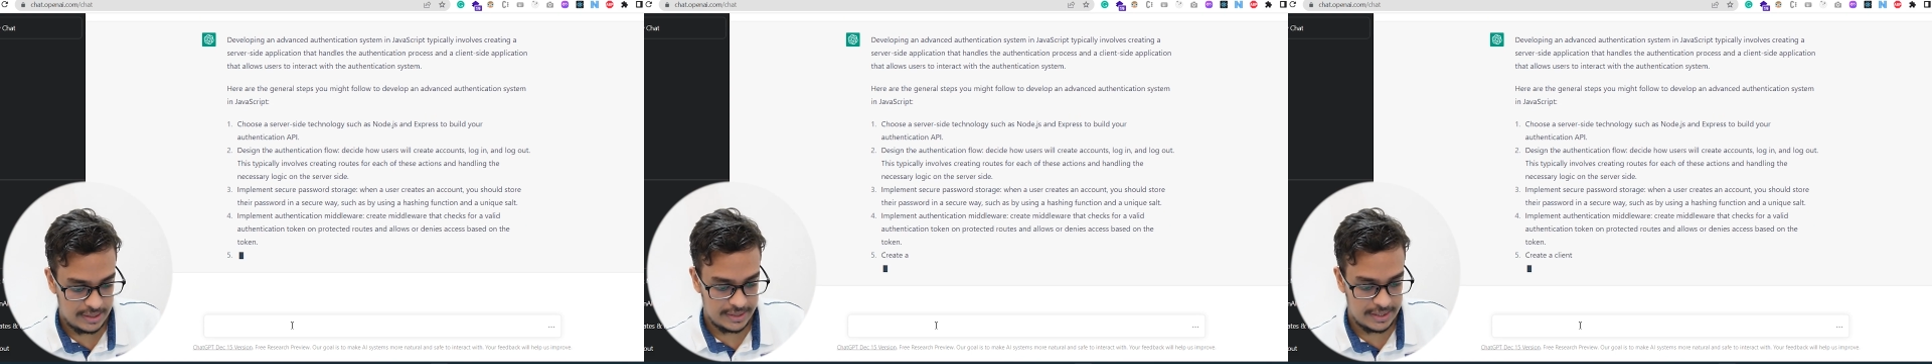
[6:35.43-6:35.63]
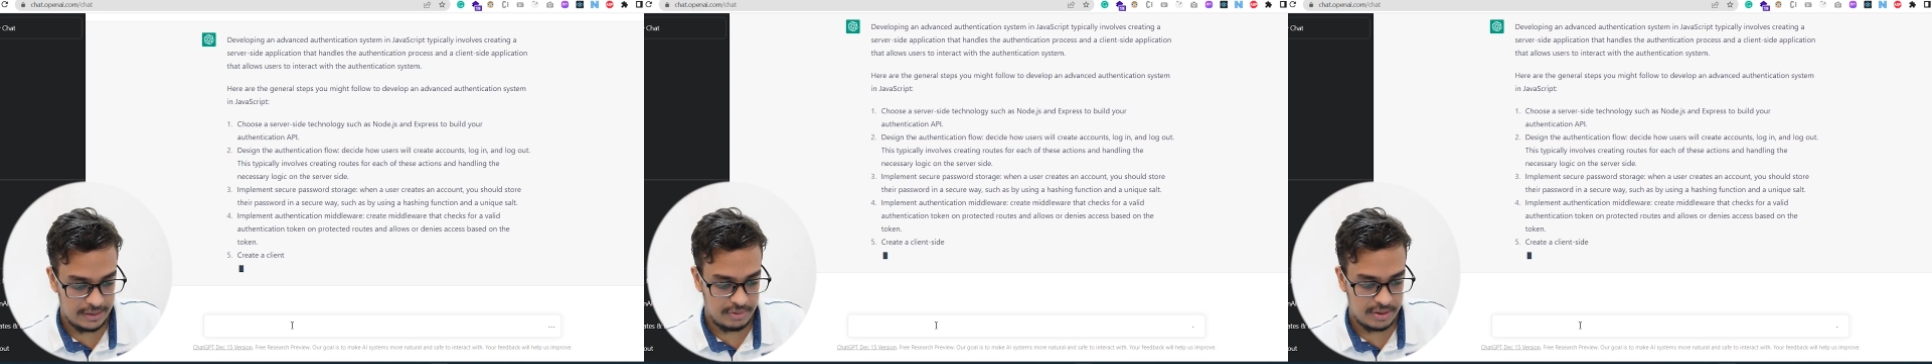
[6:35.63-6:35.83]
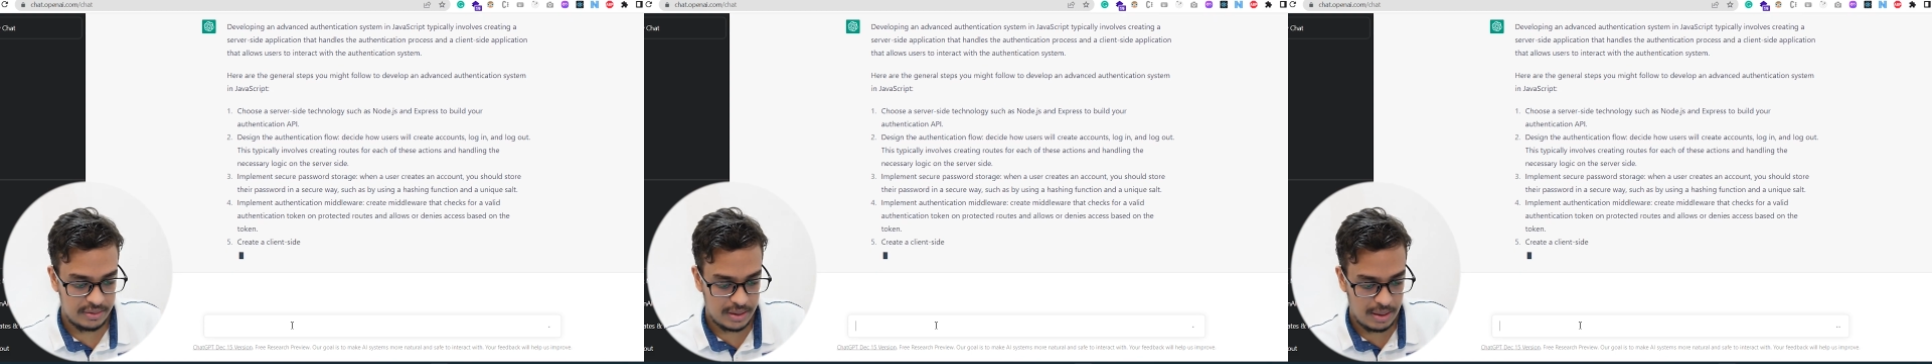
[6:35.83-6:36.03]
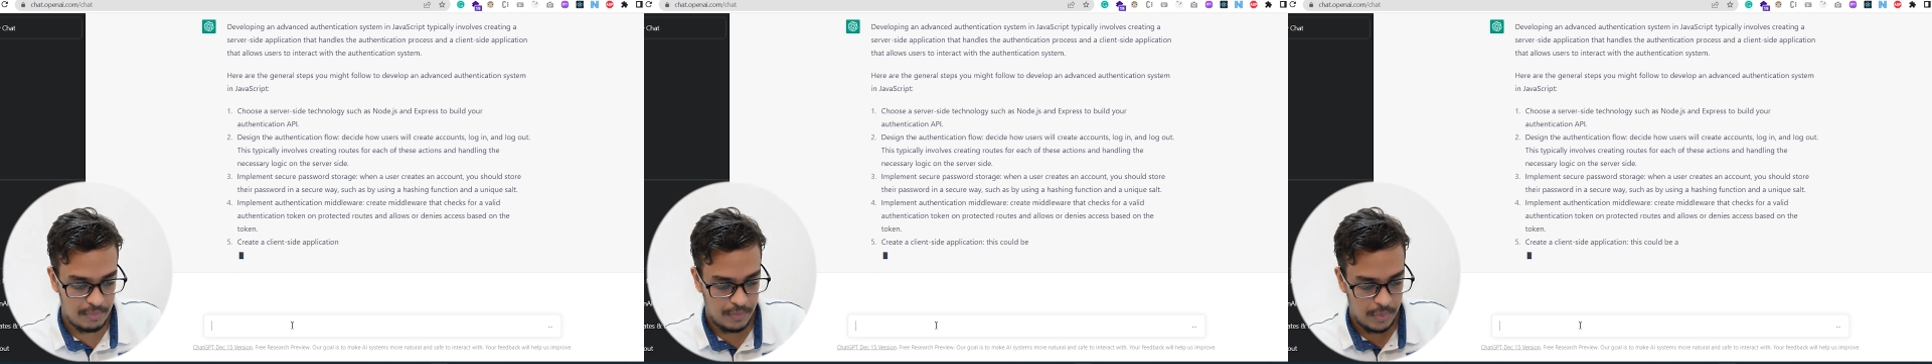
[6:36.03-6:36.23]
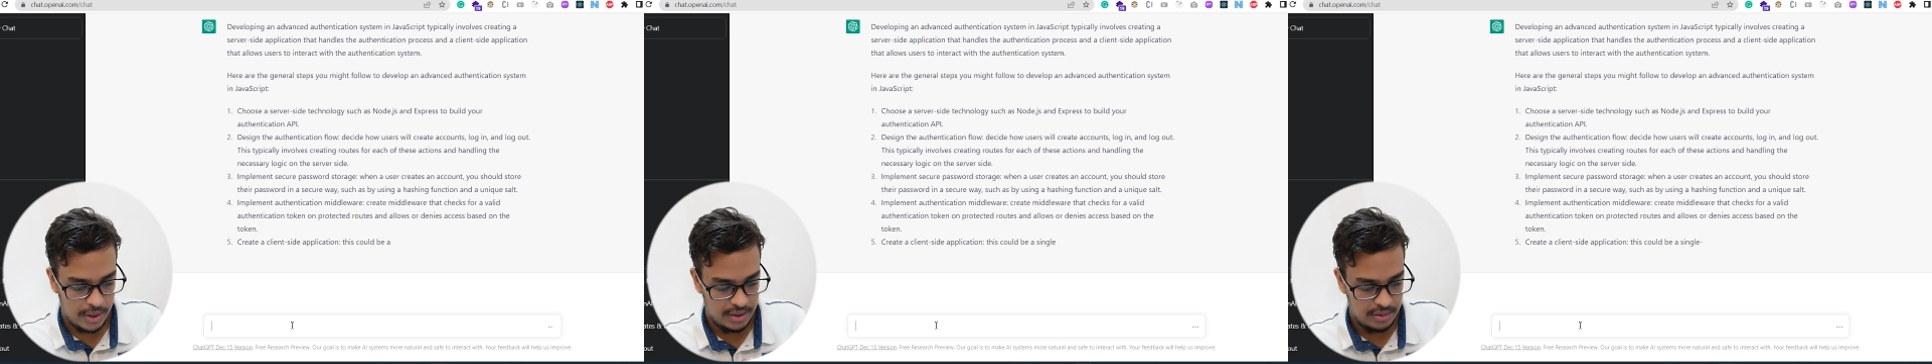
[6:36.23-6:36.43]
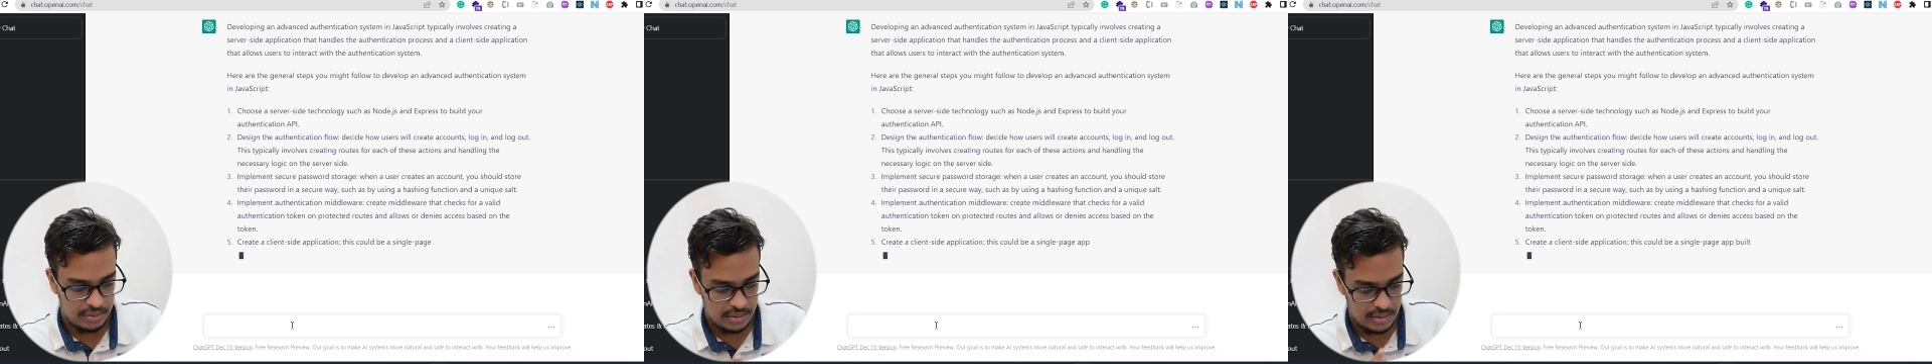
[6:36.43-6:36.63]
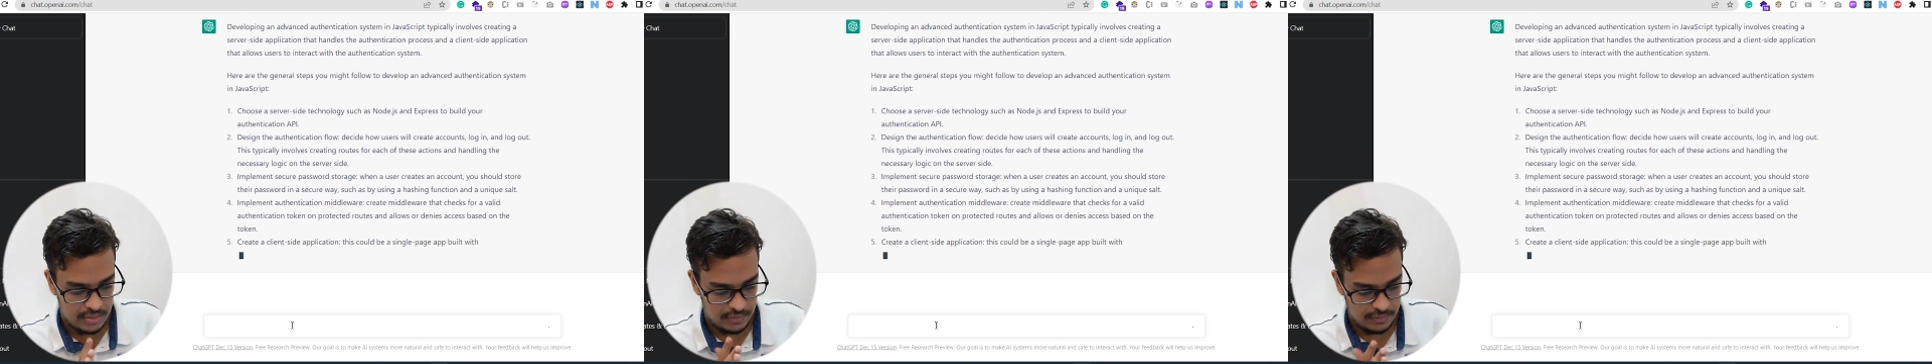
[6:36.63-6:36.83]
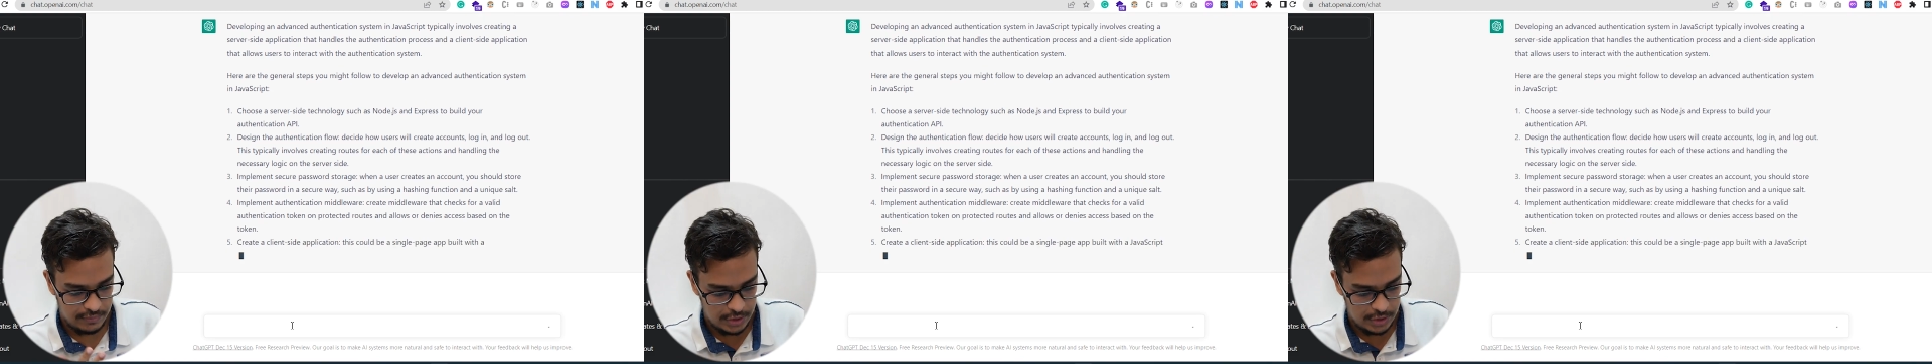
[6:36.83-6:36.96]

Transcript: giving some points